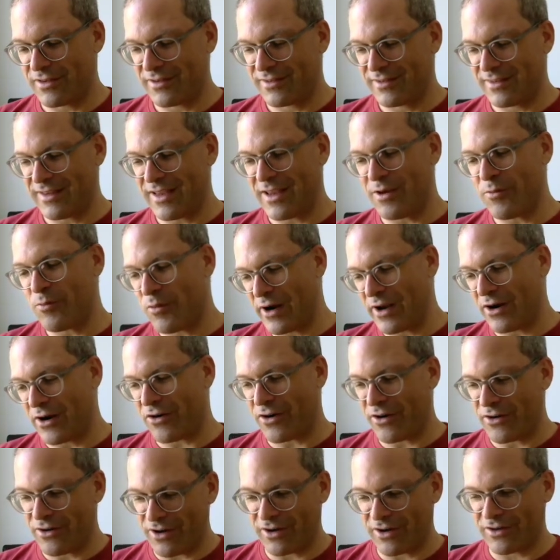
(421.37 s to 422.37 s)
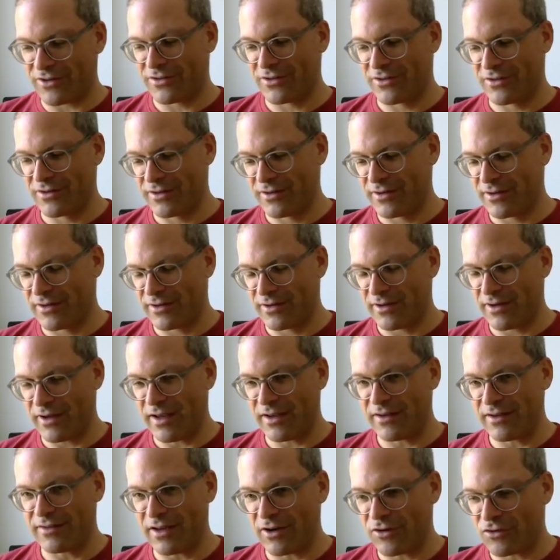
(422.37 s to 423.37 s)
same way or not
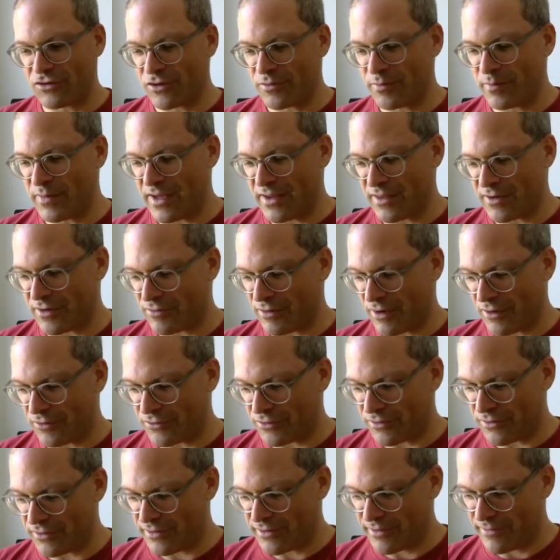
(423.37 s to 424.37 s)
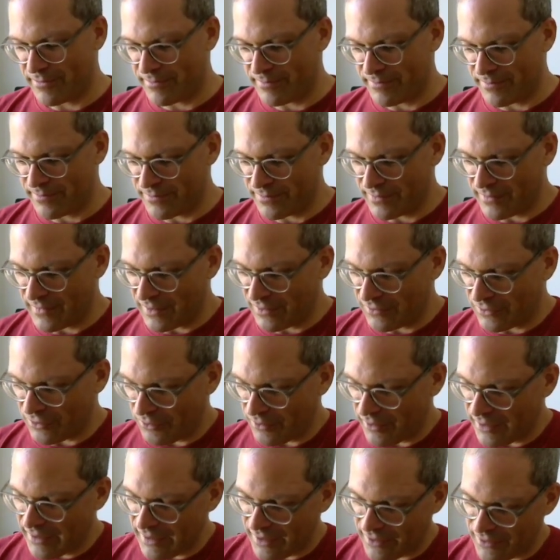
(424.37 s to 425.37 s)
as they should be in the ground truth.
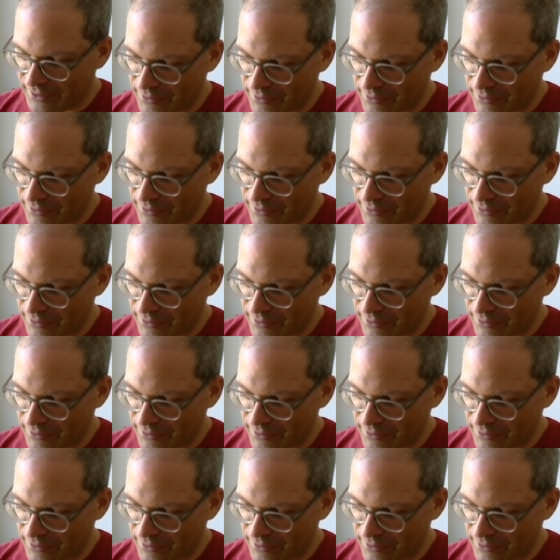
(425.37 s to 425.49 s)
So in other